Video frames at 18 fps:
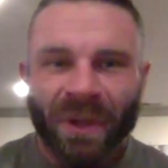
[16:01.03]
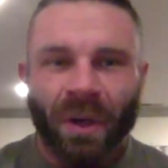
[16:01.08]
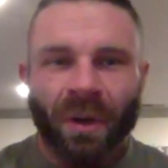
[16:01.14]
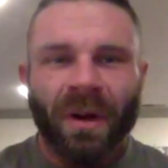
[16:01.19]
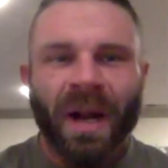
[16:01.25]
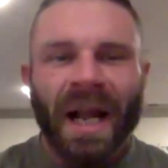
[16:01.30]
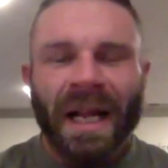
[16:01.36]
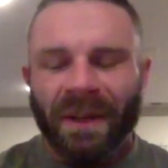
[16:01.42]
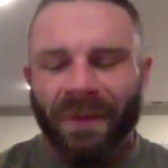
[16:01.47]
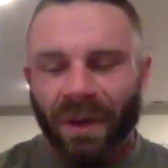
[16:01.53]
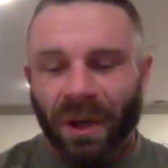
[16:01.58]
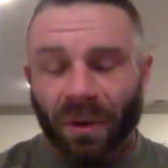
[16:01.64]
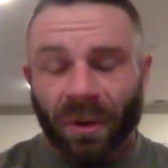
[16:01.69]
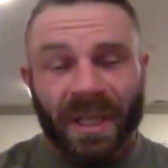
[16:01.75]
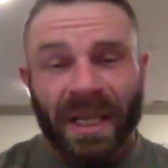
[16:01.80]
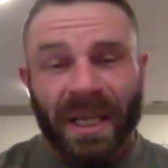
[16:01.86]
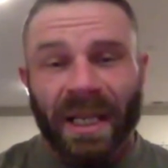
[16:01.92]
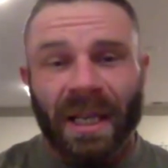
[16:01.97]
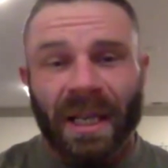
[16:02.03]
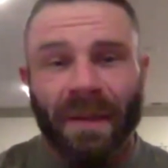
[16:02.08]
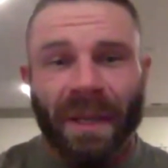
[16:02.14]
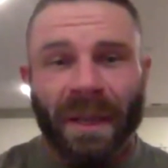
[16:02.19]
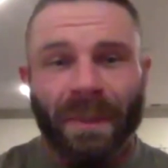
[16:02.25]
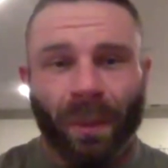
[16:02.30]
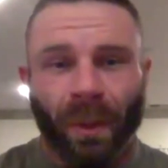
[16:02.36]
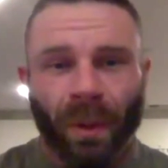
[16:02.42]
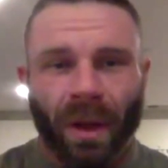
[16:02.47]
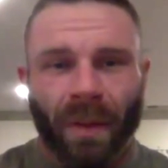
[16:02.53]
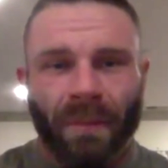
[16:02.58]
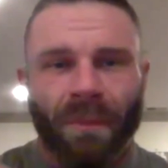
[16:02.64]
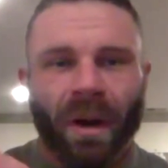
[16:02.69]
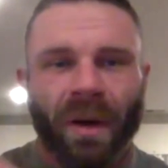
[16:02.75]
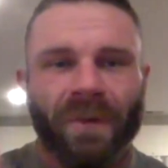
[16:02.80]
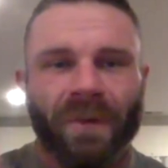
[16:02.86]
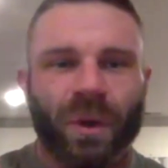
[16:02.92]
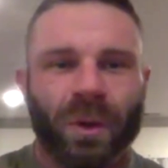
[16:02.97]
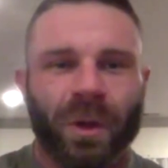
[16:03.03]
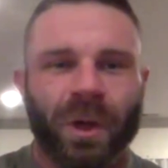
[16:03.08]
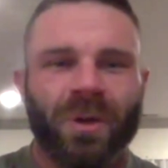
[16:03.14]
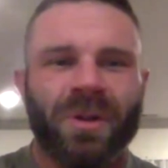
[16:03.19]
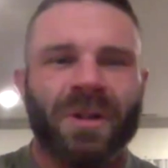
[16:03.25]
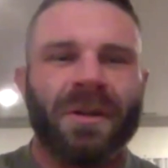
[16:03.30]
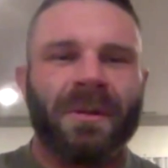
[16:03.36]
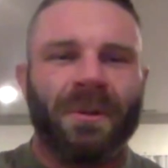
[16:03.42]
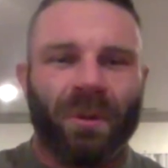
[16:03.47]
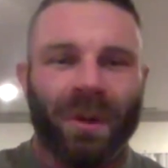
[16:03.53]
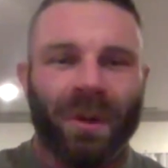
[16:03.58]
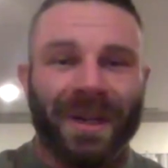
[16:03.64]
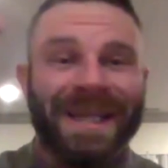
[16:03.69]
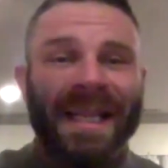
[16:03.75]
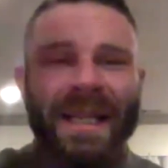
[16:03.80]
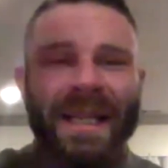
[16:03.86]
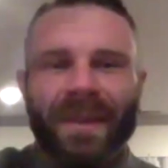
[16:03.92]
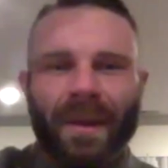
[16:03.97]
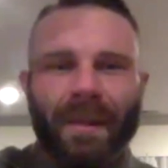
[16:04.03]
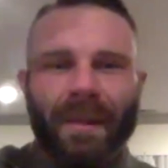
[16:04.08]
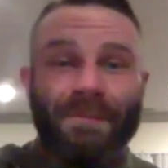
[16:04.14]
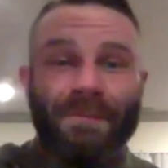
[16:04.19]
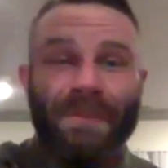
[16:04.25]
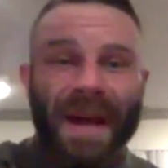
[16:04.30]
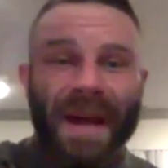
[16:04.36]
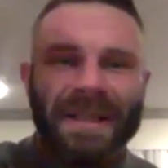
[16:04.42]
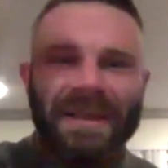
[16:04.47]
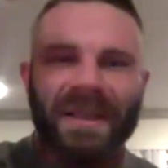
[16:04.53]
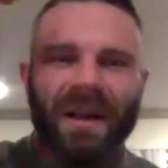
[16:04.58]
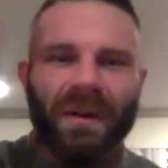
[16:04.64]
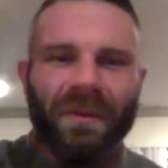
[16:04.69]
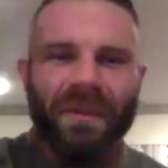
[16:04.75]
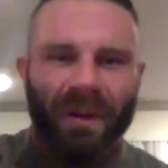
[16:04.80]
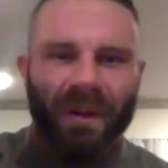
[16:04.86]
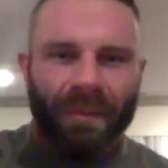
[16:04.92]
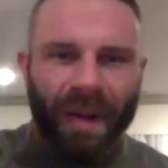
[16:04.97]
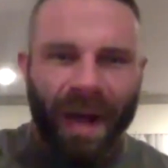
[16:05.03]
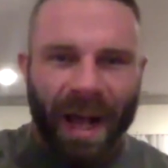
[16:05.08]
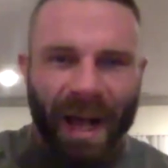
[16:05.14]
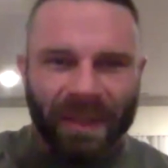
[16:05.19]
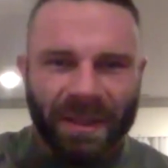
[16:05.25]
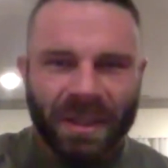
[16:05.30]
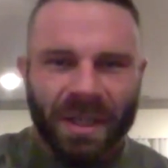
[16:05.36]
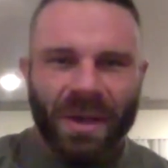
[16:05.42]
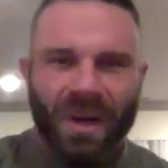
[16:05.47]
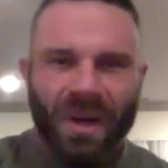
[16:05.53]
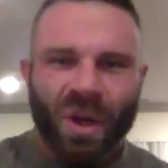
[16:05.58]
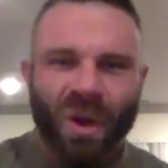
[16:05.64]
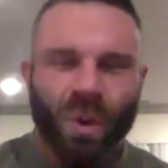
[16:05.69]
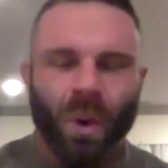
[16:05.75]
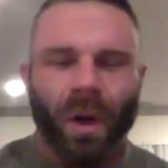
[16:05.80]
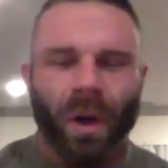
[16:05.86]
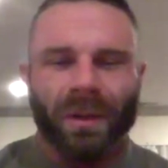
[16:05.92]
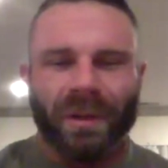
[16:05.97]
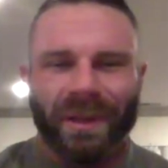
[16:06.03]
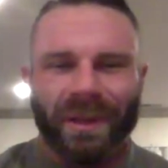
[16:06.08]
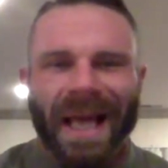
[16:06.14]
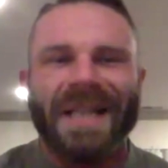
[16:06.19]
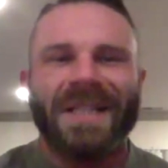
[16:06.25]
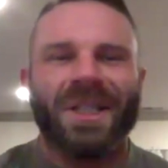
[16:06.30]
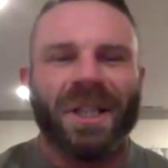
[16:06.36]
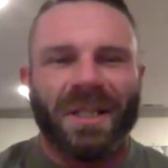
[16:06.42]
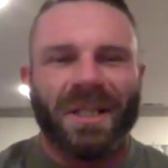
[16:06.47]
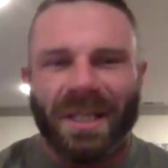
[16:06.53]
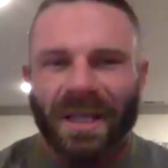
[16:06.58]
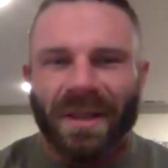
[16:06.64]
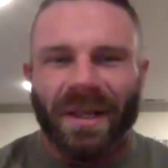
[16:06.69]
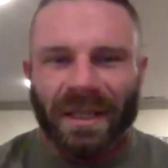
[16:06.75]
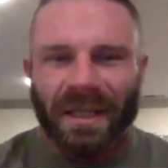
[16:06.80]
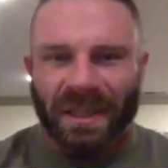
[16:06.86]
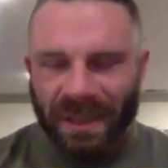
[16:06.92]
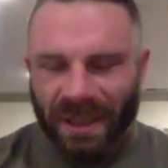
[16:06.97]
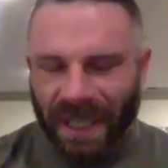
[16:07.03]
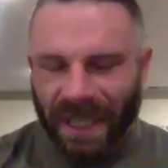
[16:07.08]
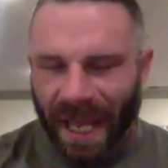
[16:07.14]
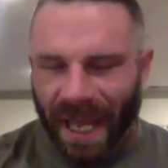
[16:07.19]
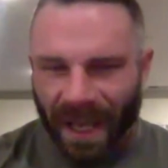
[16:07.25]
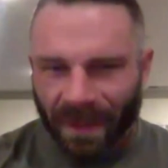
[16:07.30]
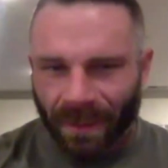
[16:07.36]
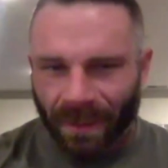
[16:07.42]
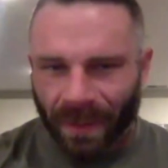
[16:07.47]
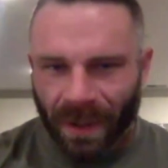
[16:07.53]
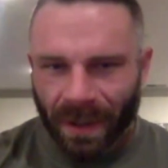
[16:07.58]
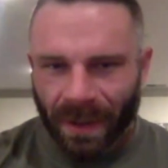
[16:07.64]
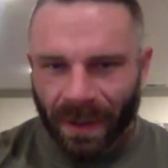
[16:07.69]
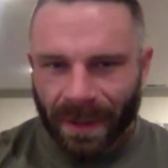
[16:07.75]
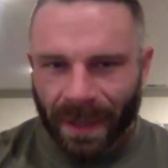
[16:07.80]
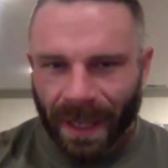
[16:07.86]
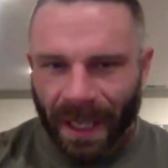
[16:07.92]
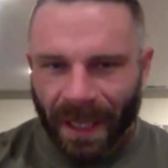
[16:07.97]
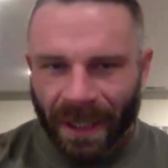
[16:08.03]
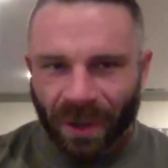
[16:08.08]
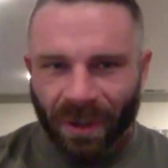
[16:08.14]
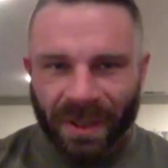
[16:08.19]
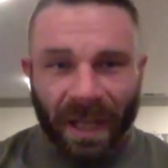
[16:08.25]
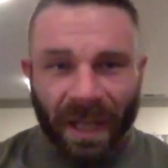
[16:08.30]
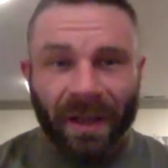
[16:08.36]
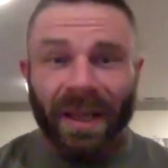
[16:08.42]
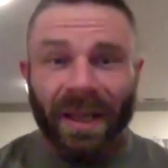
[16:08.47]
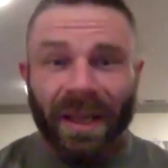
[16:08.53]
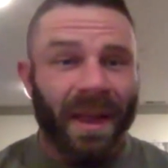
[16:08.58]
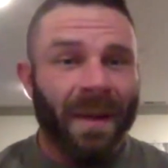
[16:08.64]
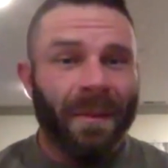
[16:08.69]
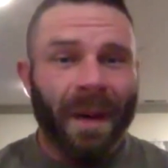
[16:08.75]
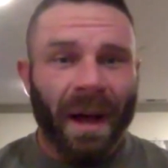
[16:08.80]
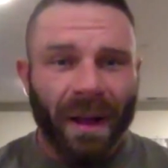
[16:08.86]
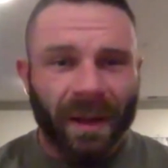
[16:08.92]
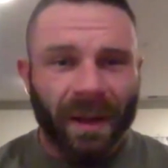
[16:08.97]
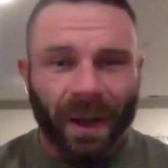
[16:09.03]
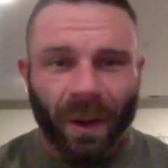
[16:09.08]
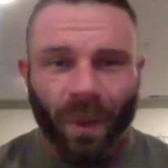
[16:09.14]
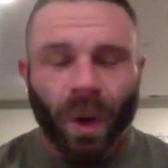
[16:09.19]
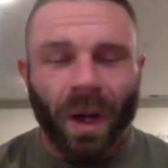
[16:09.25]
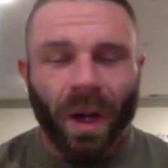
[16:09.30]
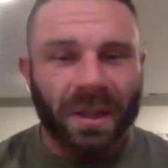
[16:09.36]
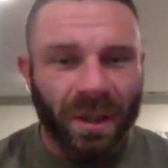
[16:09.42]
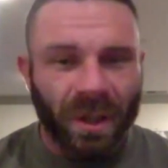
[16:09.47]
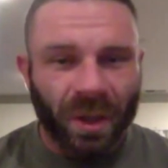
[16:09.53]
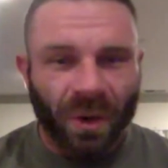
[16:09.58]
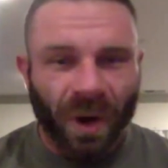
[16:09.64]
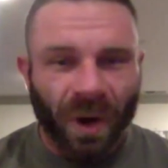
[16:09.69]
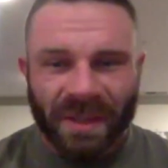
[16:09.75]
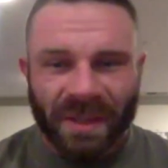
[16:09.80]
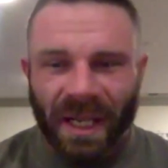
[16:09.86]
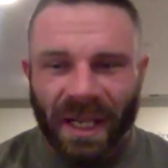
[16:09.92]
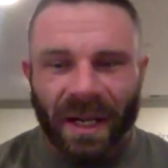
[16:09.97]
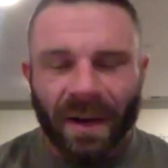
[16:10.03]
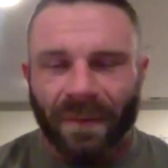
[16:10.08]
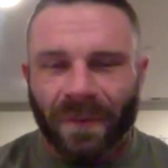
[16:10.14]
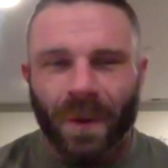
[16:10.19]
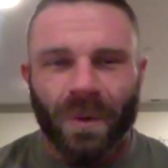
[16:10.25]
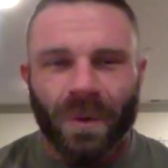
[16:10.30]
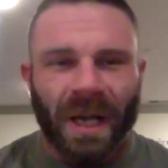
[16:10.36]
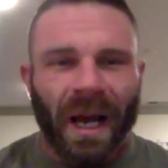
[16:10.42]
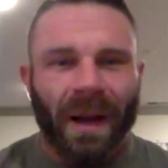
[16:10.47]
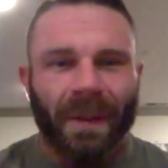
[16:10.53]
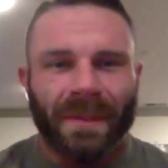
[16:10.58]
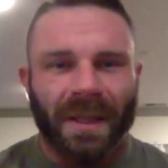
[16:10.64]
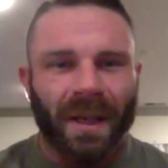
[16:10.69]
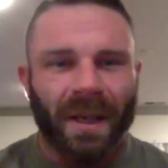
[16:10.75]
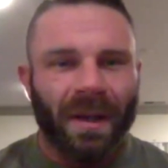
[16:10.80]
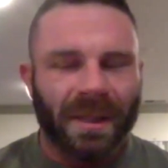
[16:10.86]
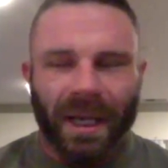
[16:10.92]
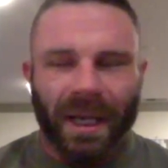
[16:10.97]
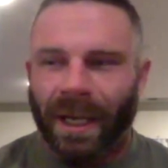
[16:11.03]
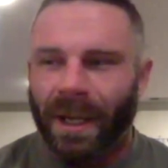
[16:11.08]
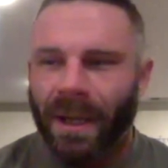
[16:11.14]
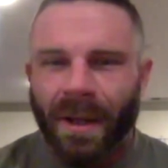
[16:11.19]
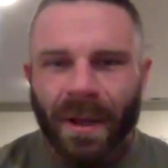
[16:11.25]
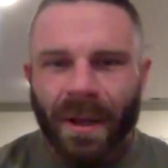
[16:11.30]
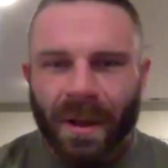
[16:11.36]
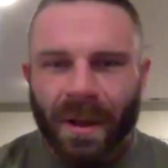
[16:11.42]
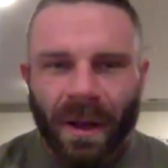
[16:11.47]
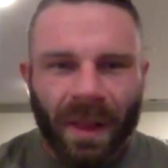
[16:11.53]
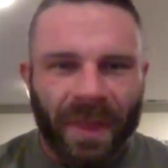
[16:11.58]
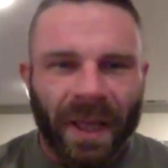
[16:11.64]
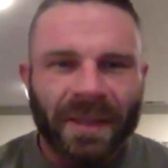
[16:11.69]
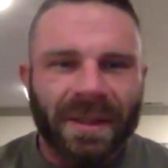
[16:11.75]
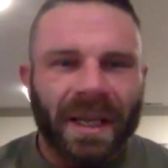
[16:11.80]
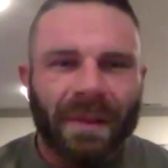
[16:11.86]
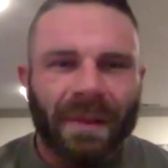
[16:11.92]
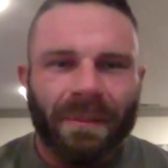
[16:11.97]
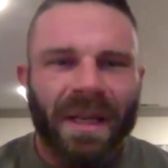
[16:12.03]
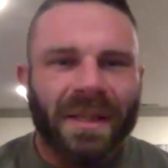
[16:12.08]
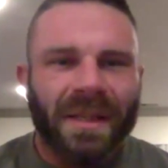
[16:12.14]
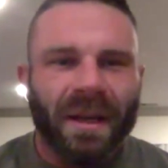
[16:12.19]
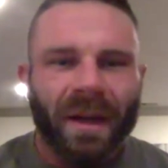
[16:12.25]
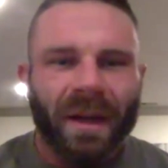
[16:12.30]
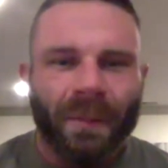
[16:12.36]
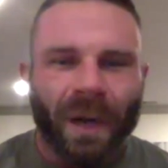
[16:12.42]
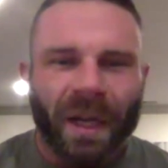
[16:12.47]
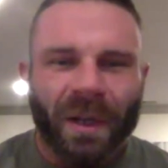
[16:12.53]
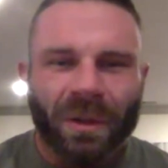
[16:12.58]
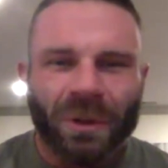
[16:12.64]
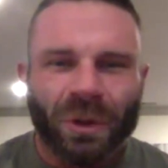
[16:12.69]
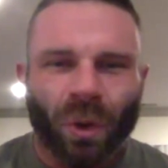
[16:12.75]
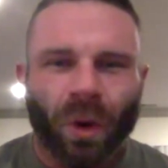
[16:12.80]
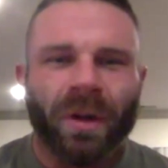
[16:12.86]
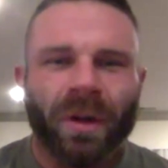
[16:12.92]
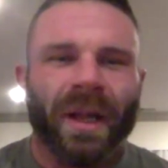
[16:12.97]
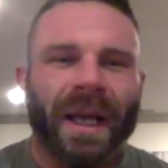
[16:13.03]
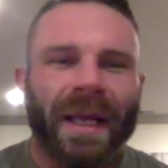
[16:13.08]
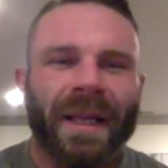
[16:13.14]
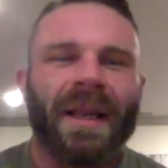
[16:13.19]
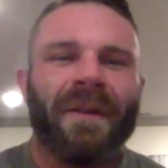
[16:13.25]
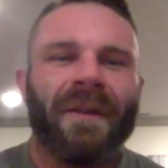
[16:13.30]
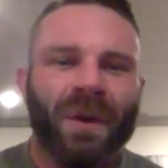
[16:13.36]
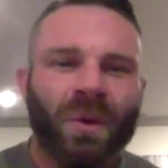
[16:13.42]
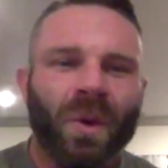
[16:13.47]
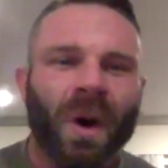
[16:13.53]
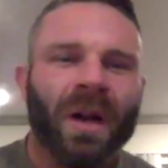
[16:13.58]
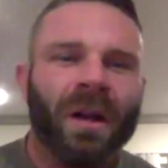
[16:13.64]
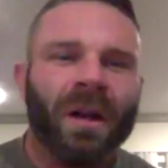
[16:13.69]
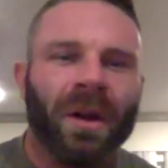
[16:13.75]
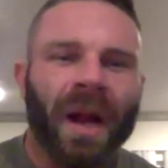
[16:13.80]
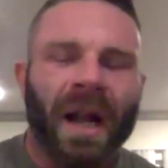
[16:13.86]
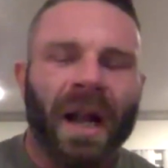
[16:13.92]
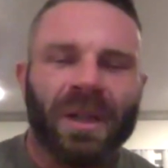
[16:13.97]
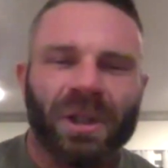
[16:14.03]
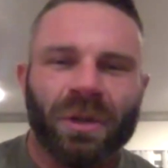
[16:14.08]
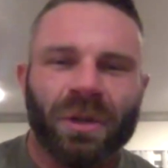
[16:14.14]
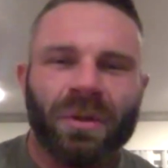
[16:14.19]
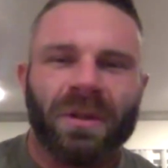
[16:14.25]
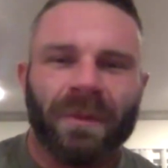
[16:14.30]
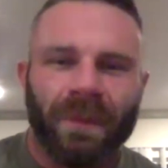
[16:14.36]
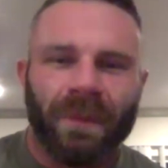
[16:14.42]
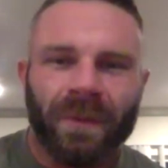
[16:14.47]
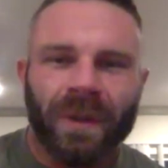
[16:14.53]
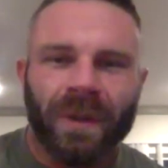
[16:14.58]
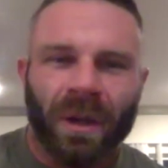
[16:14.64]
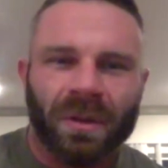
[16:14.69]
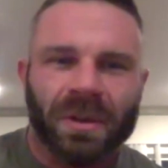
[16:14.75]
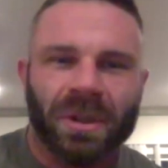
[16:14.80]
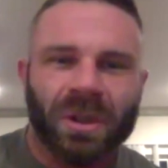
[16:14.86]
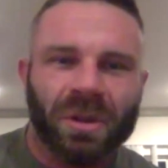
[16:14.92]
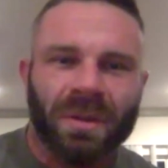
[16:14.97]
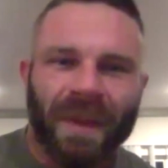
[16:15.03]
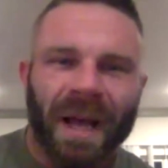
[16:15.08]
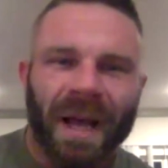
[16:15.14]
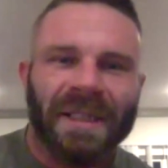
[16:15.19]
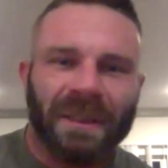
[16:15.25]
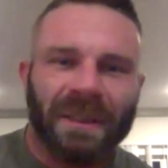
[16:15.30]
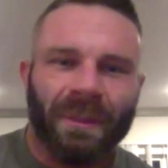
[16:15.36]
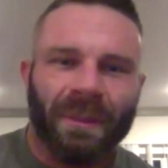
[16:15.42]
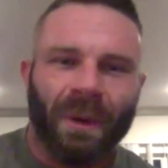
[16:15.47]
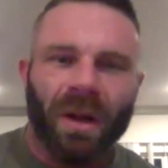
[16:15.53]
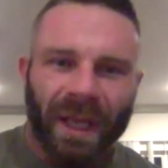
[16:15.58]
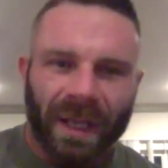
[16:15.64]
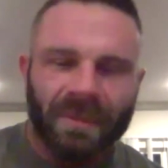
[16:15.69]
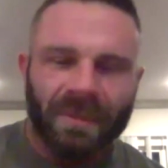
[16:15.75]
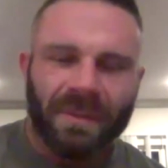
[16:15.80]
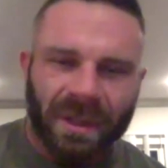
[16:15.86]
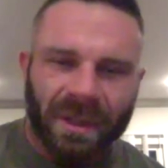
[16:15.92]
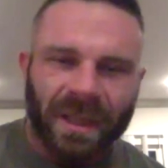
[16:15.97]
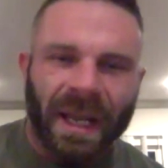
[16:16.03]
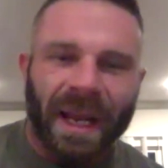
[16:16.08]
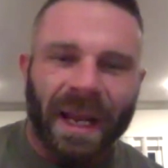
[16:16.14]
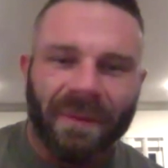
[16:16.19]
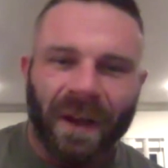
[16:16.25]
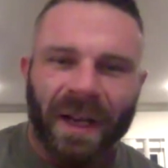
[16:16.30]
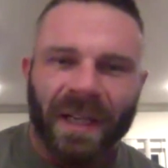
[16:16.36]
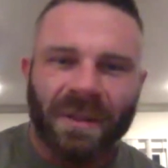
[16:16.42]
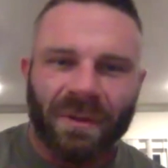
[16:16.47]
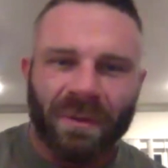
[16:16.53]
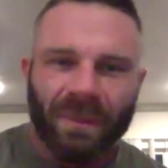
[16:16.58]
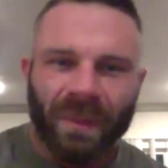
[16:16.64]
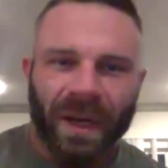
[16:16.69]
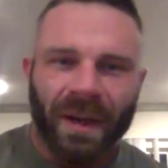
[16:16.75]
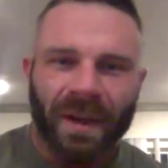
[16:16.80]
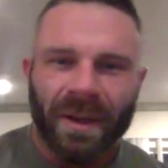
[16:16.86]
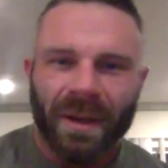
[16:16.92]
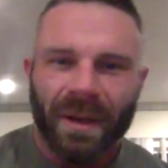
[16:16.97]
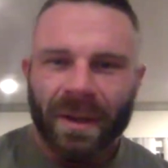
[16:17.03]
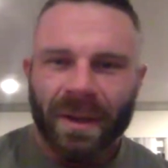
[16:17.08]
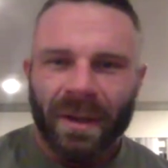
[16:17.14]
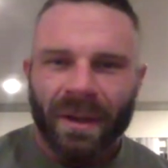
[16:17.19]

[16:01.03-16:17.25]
You're not even critiquing people above you. You're critiquing the best of the best who are legends in this game. And you're telling them like what to do. I've said it a few times. I was like, that's like me telling Michael Jordan, like, if you want to learn how to shoot some basketball, like take advice from me.